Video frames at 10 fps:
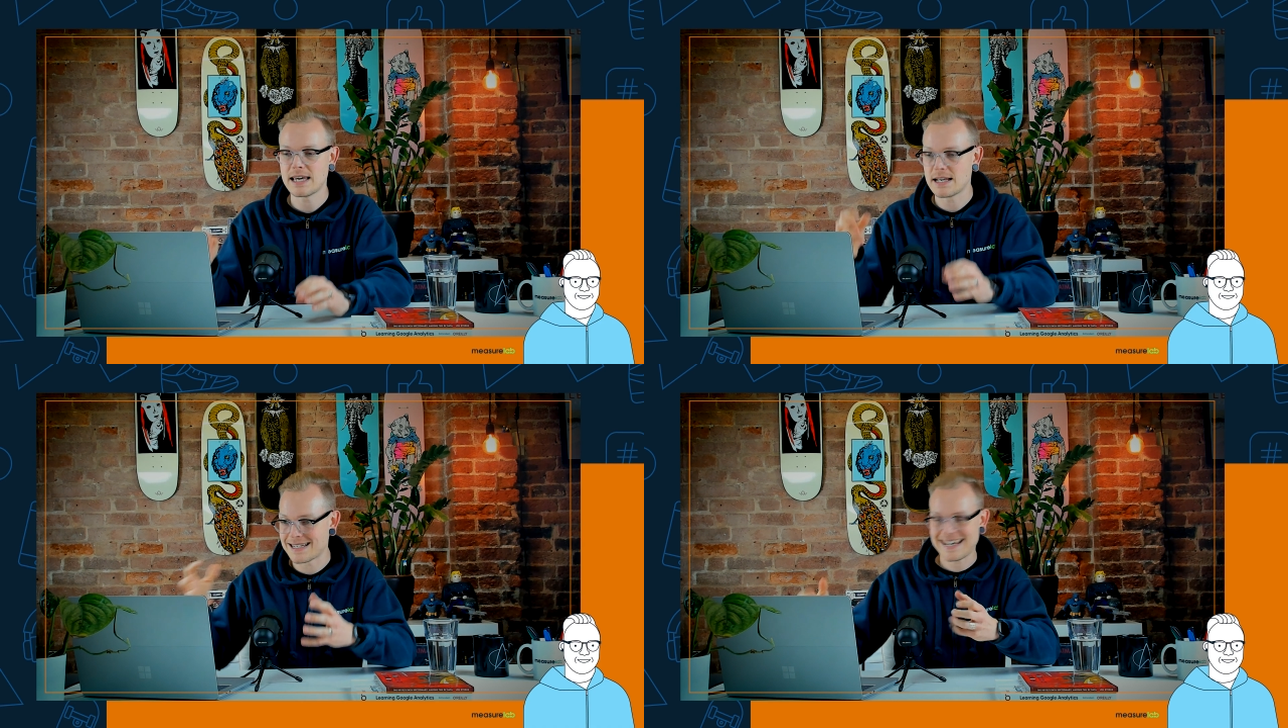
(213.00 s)

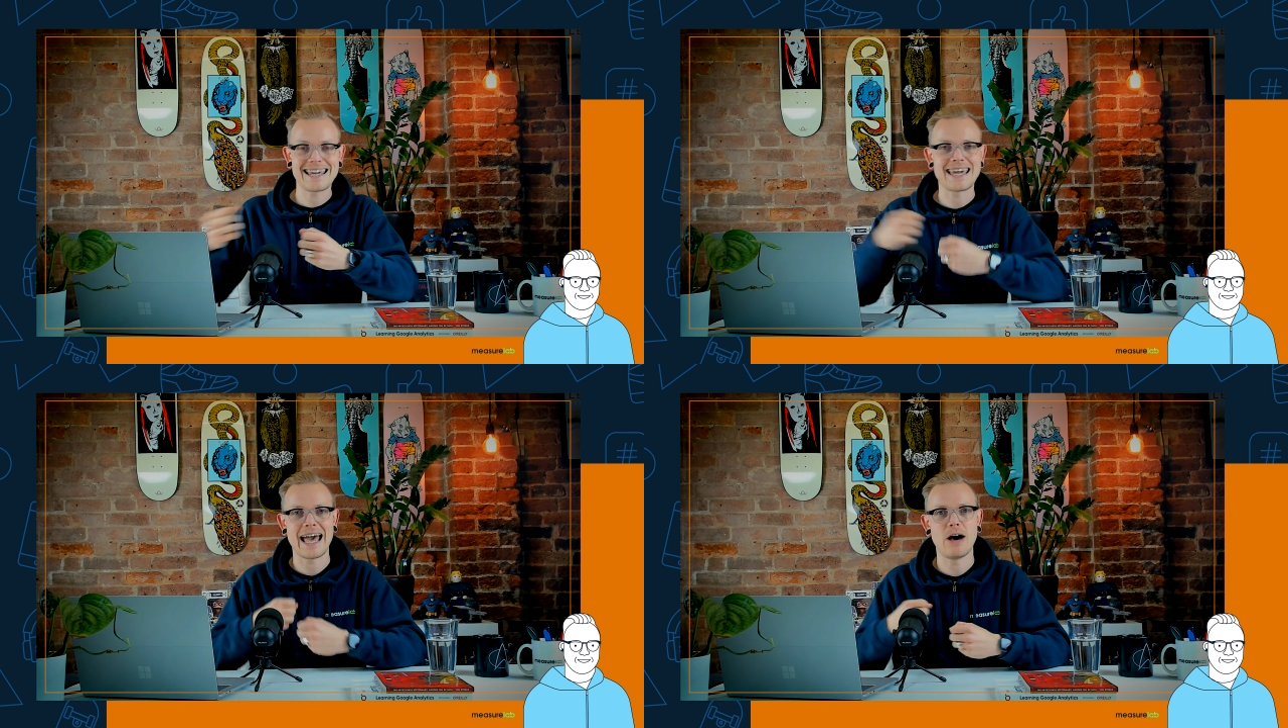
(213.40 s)
here to
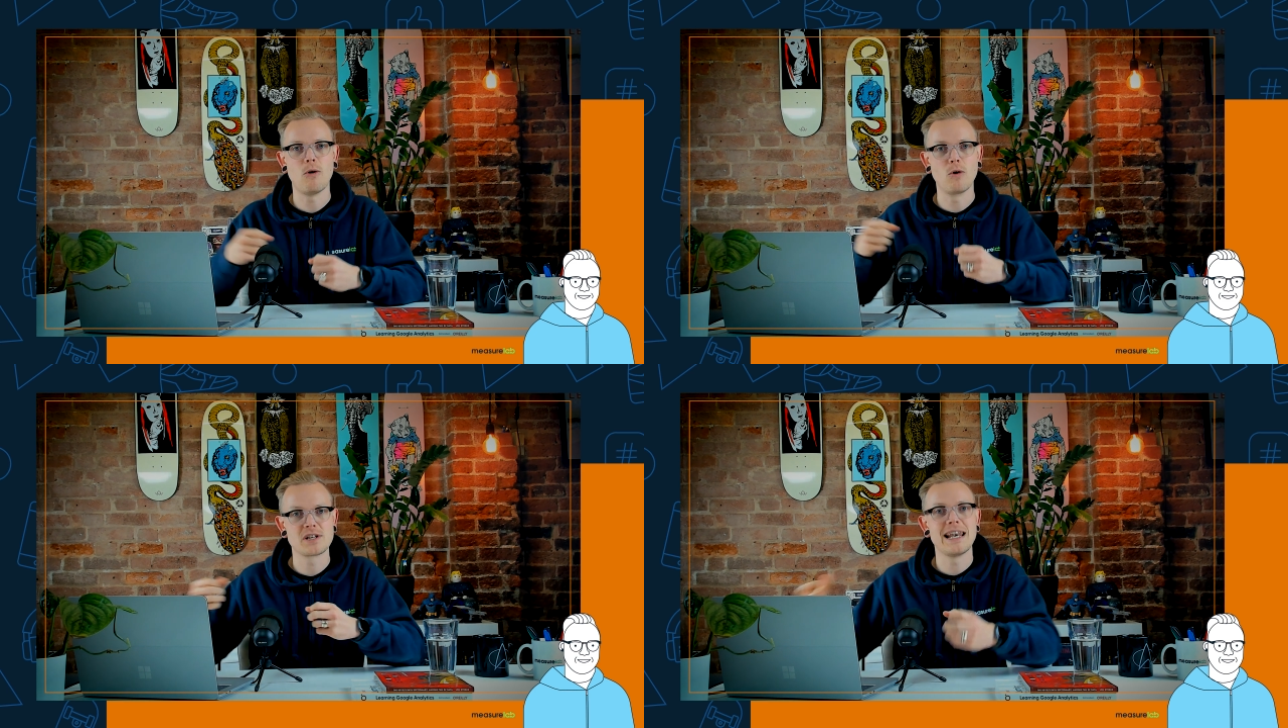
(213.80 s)
take it out
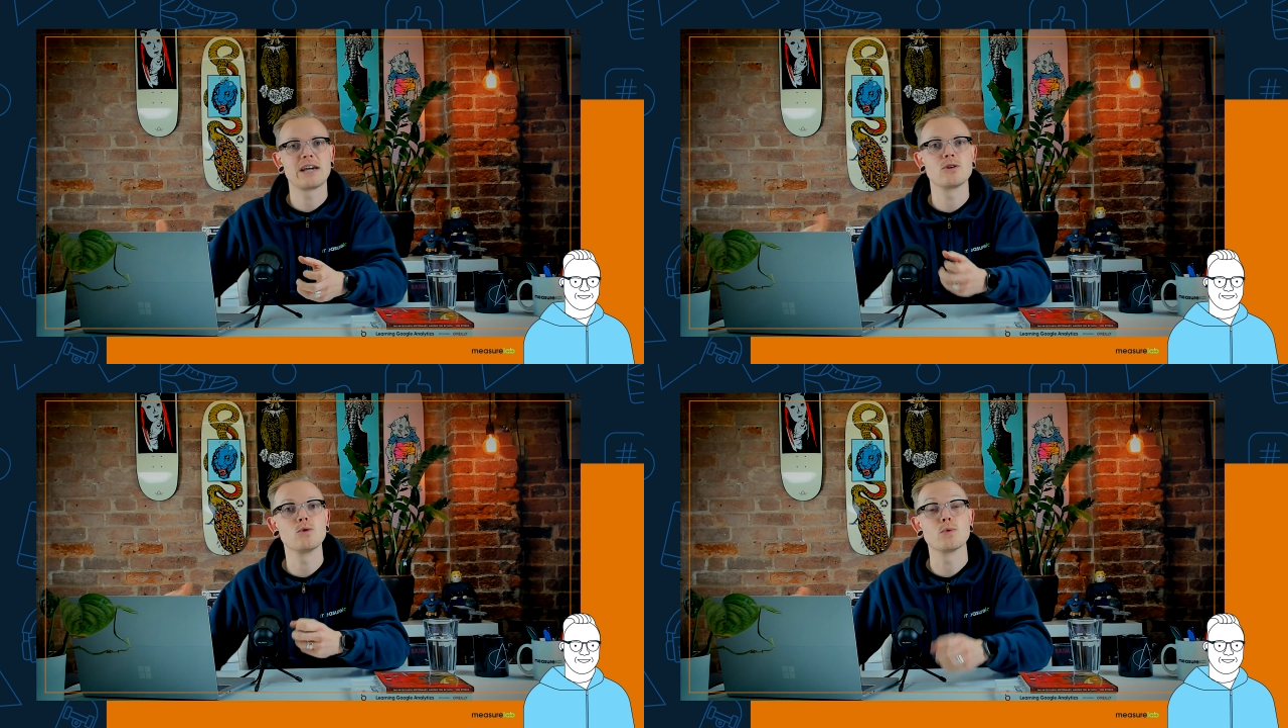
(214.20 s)
or to let
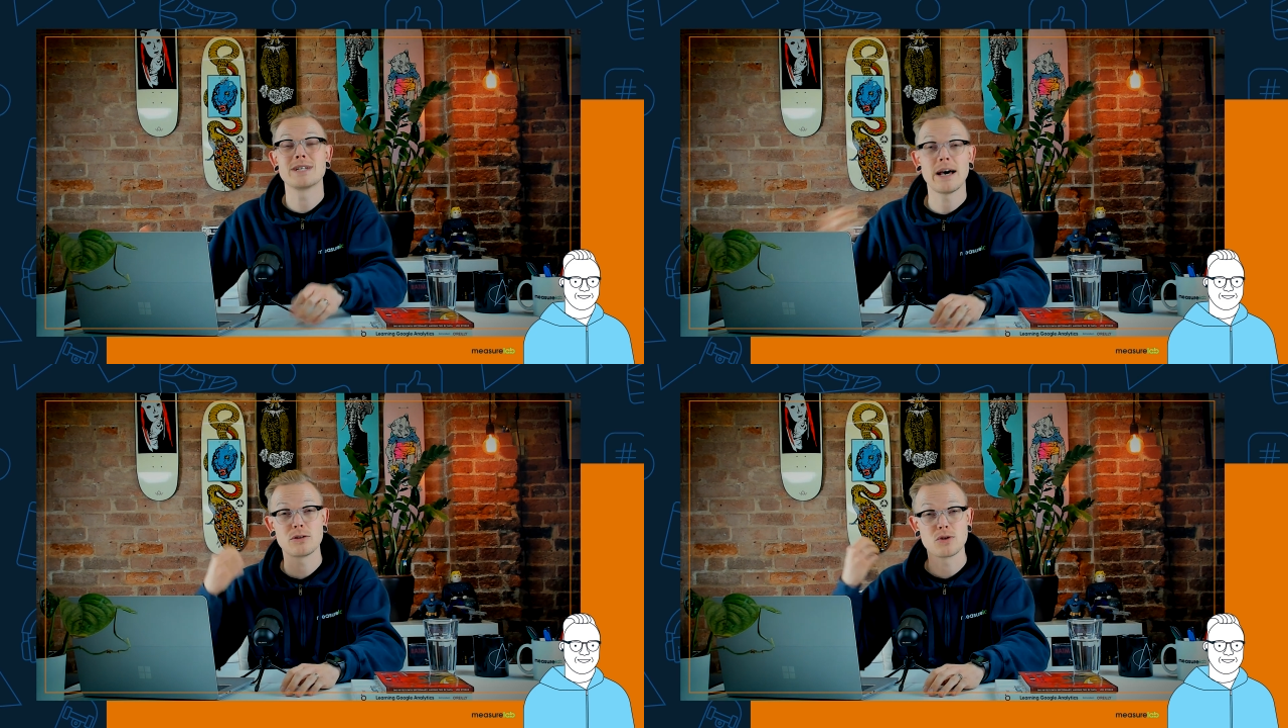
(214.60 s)
Google
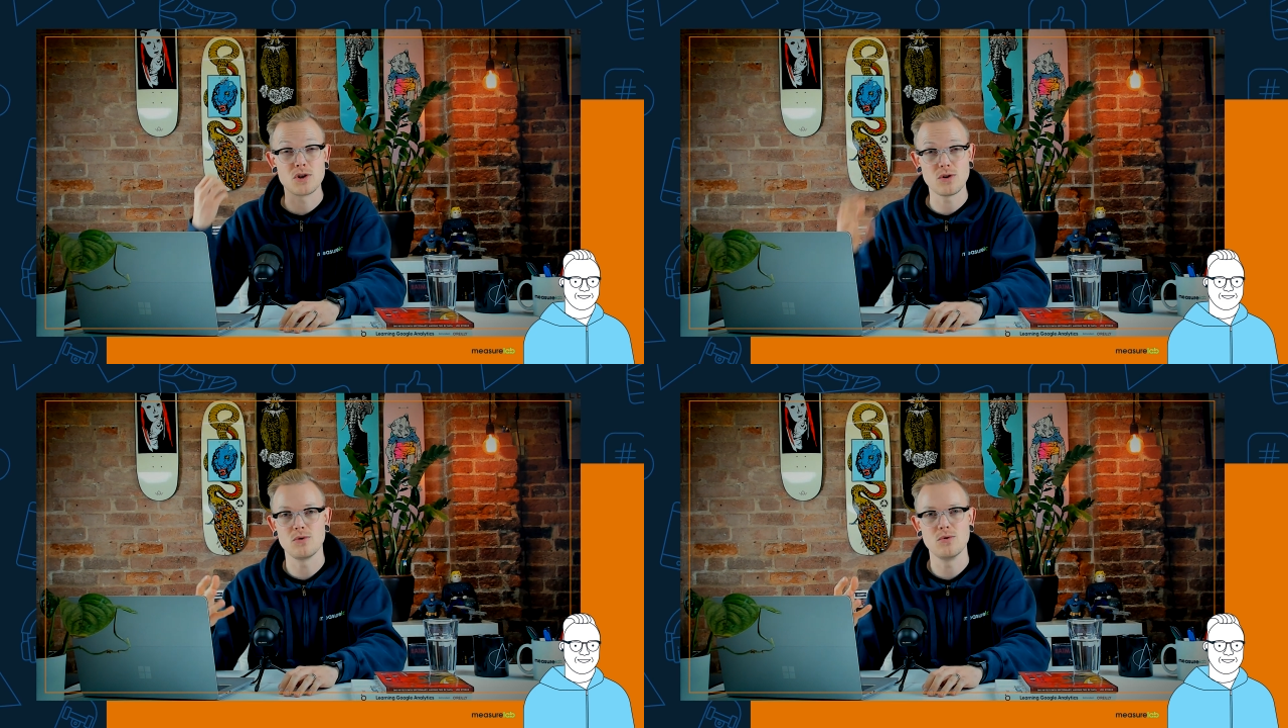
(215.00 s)
tell
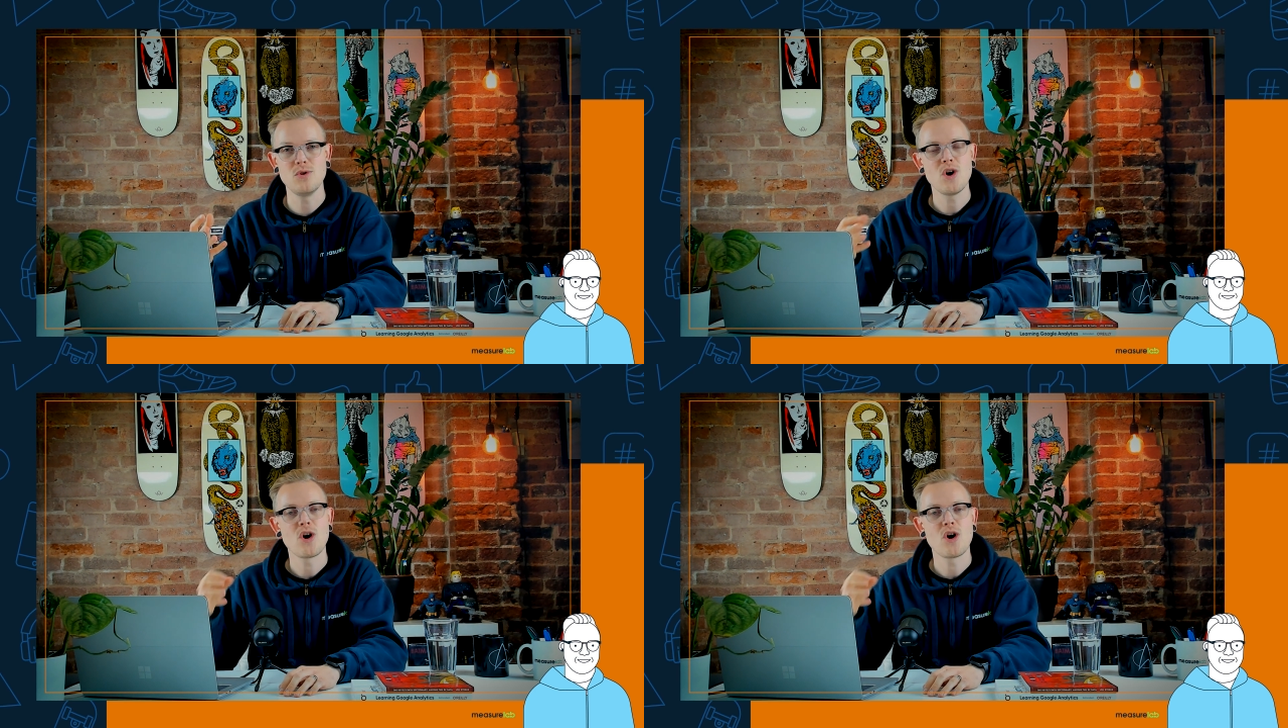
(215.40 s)
you